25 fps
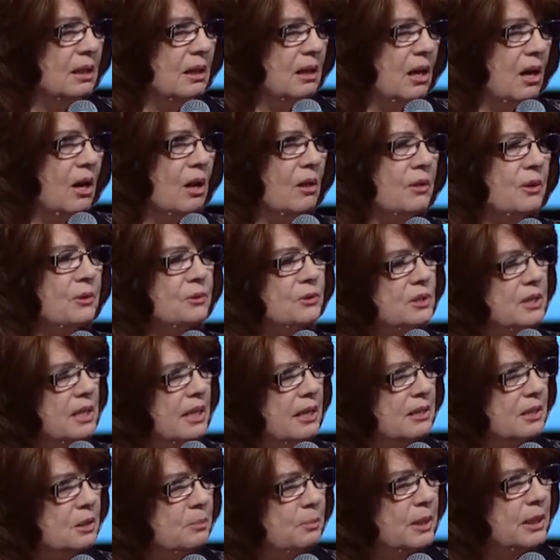All those
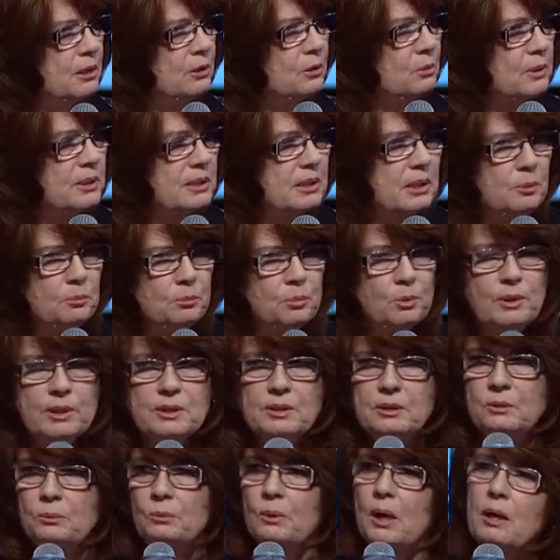days Peter was in
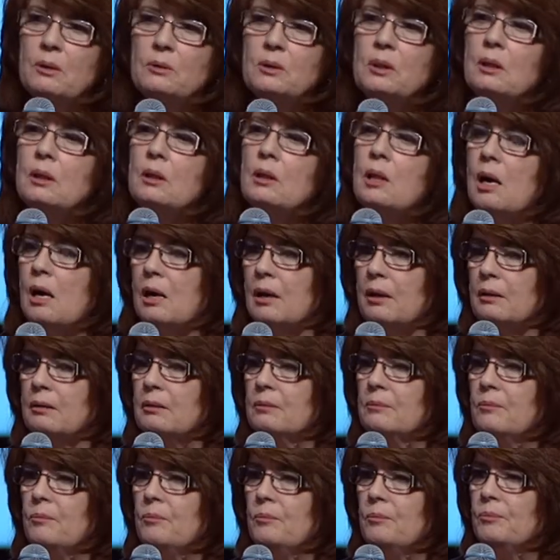prison, round the clock,
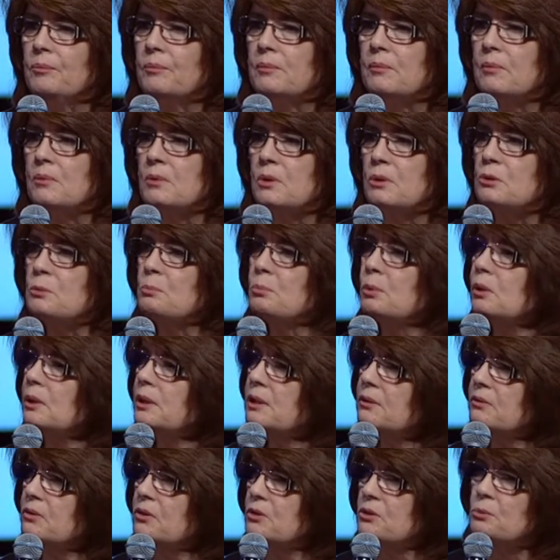those
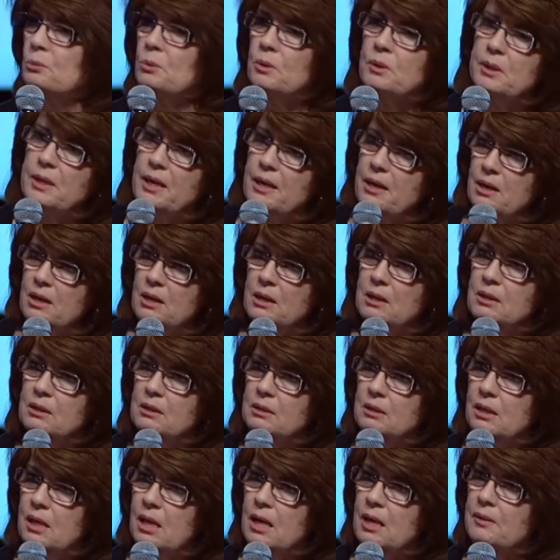believers were there
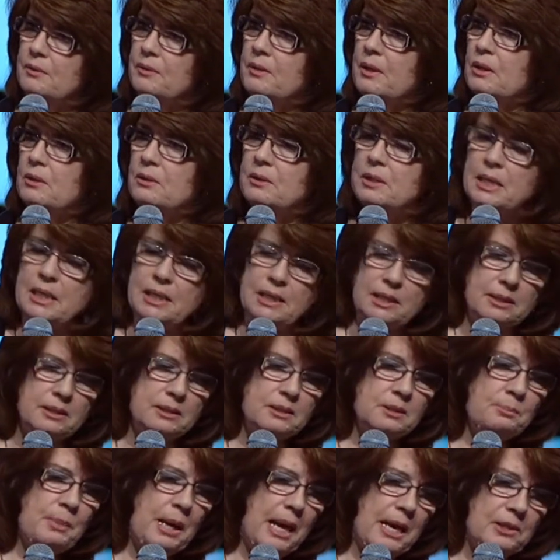on their
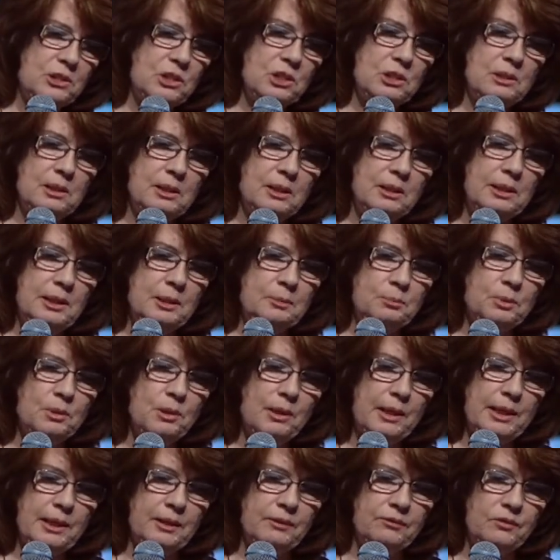knees, passionately
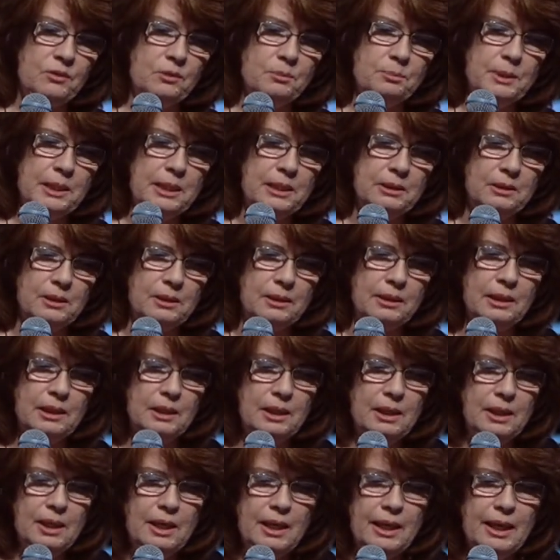praying for Peter.
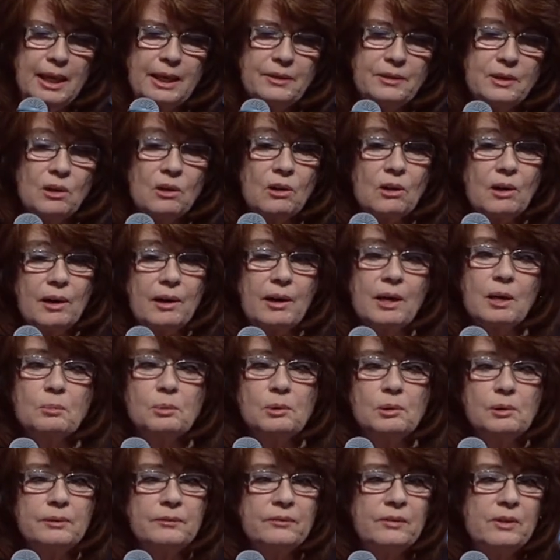And there are a
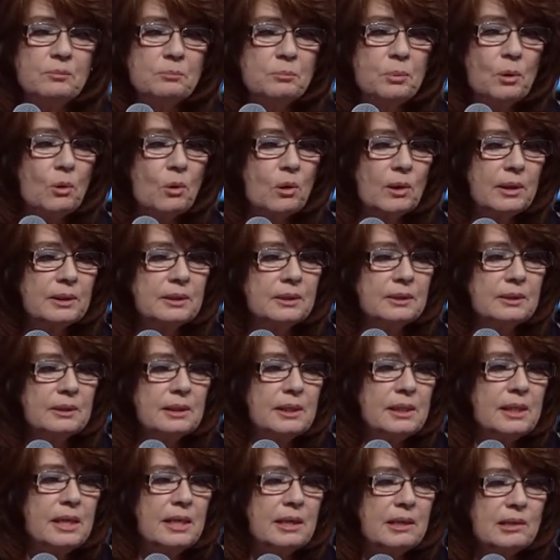couple of
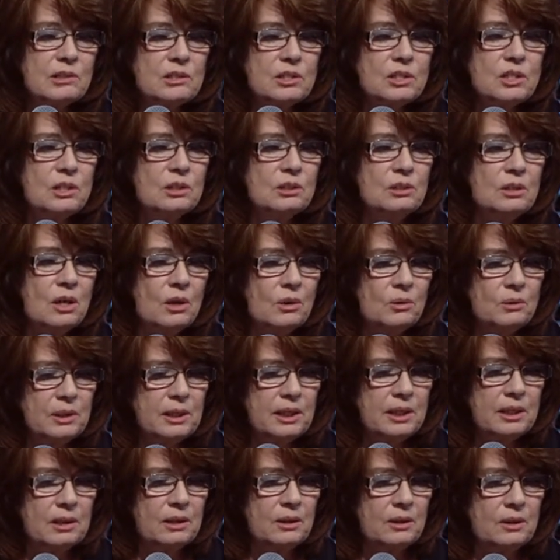important things to note
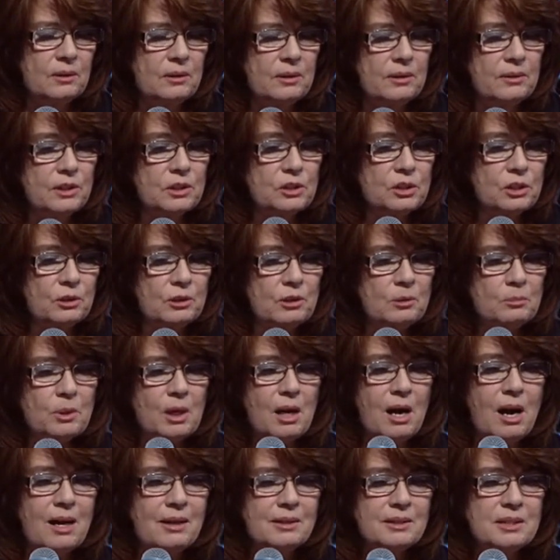here. The term
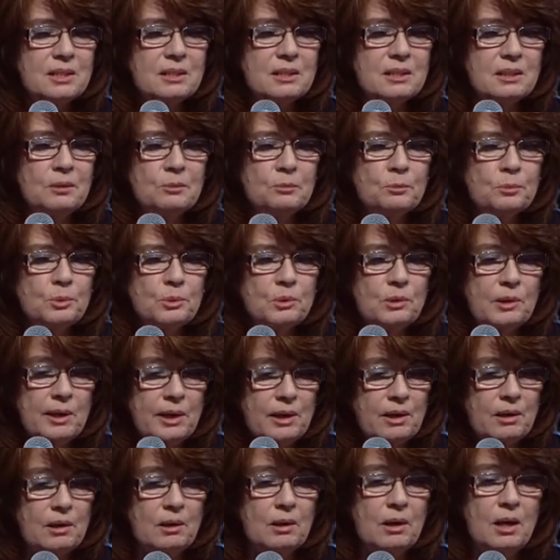constant
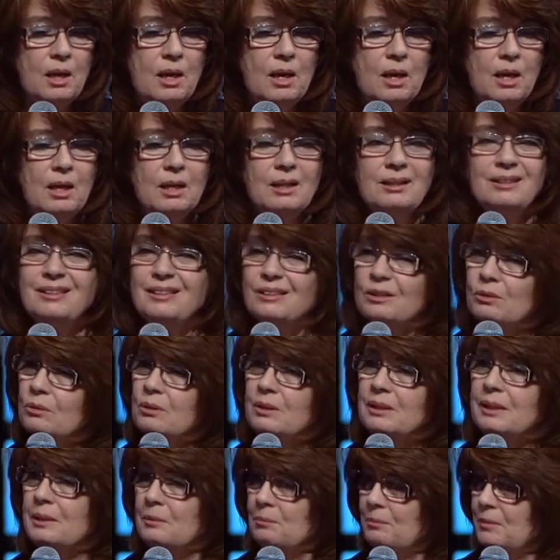prayer
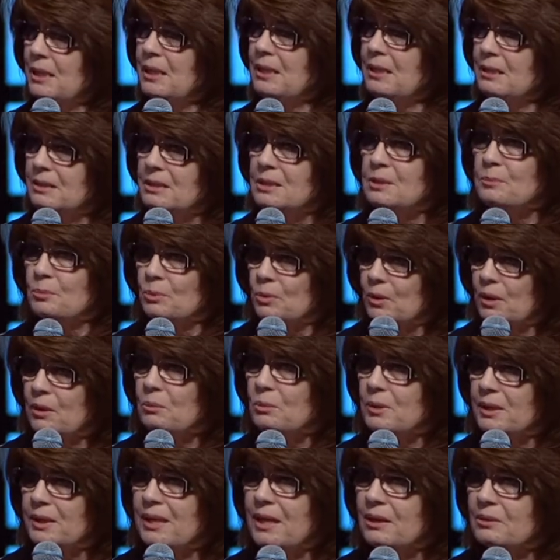literally means prayer
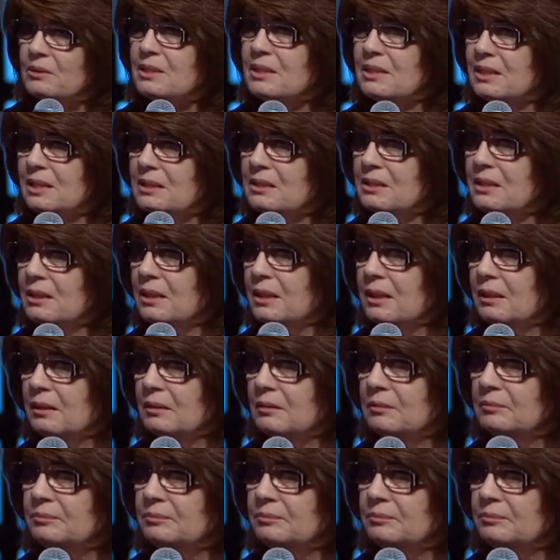without ceasing.